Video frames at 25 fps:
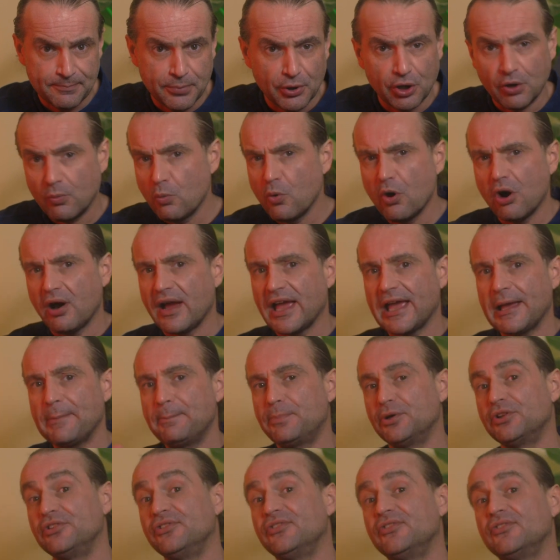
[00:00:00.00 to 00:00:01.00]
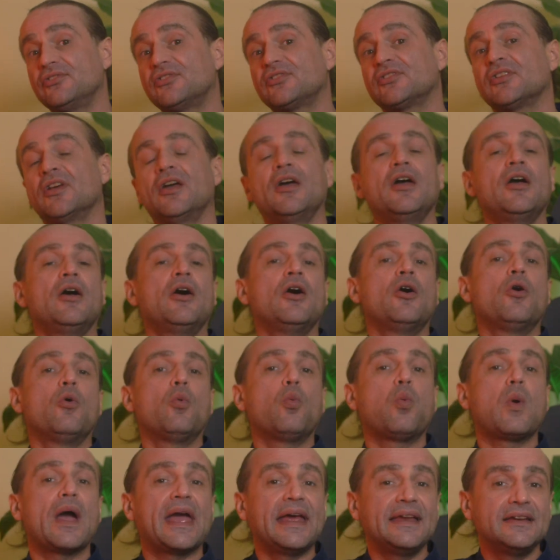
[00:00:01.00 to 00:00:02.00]
But what happens
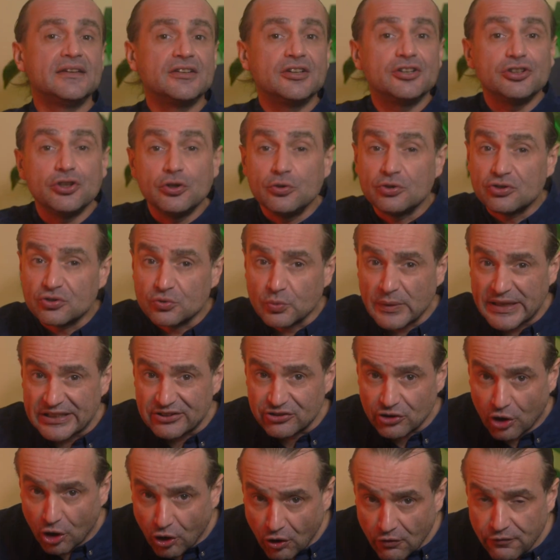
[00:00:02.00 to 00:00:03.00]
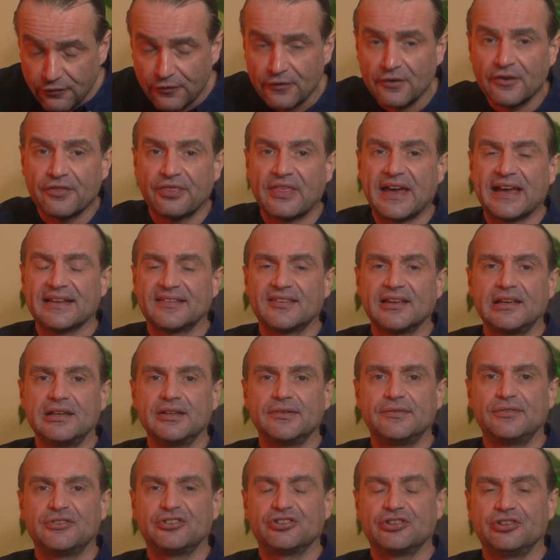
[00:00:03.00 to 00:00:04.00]
when you switch off that
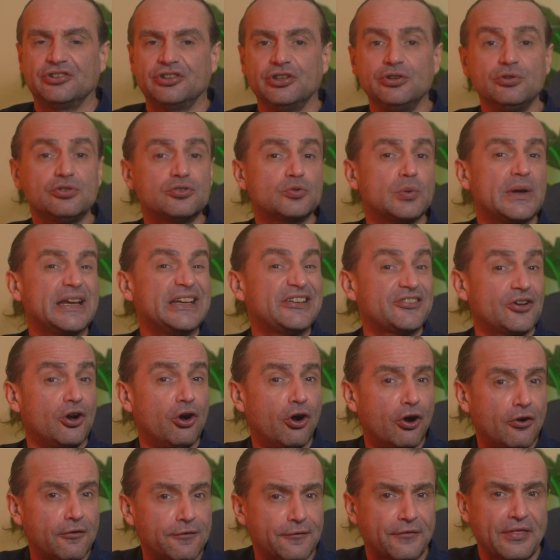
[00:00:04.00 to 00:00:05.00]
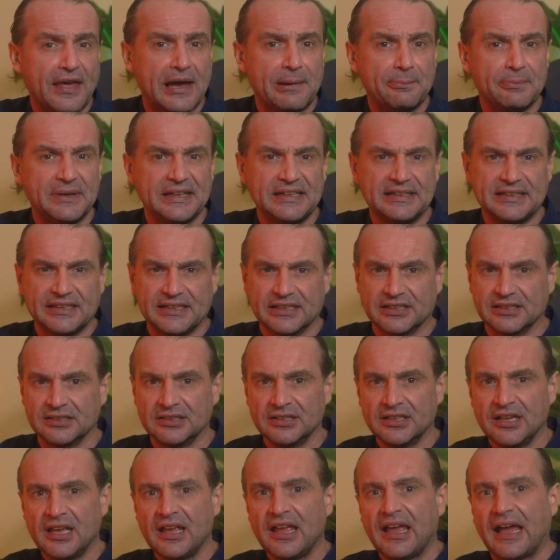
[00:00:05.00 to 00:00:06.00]
television, you switch off that media,
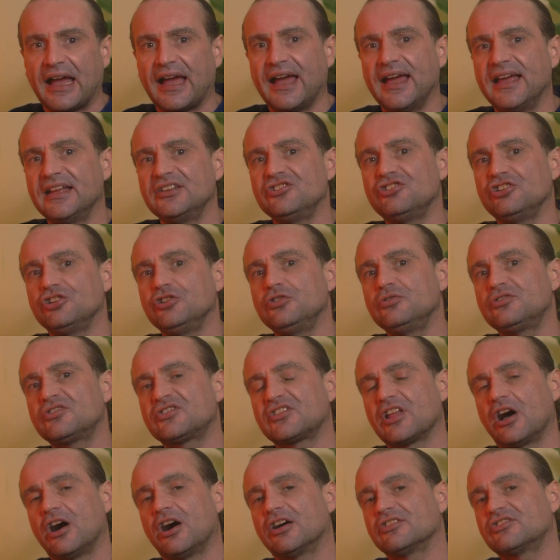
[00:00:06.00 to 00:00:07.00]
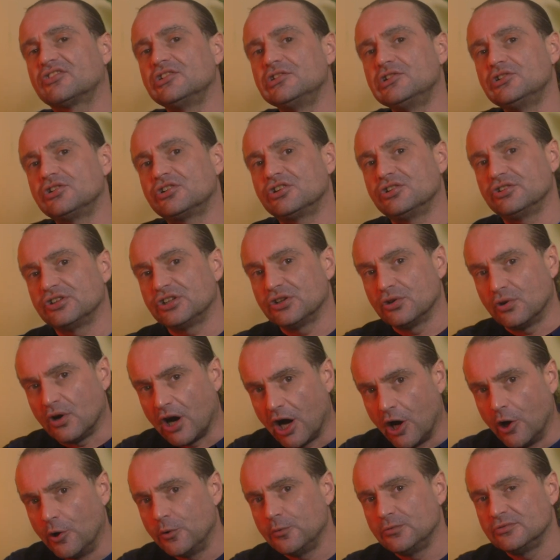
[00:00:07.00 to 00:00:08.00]
and you start to look at your
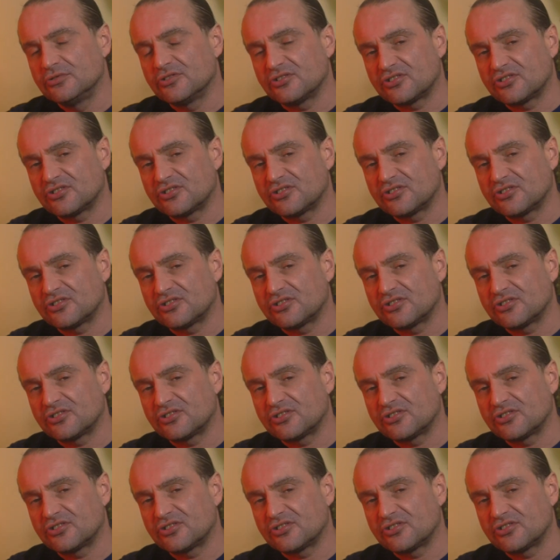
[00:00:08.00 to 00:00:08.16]
own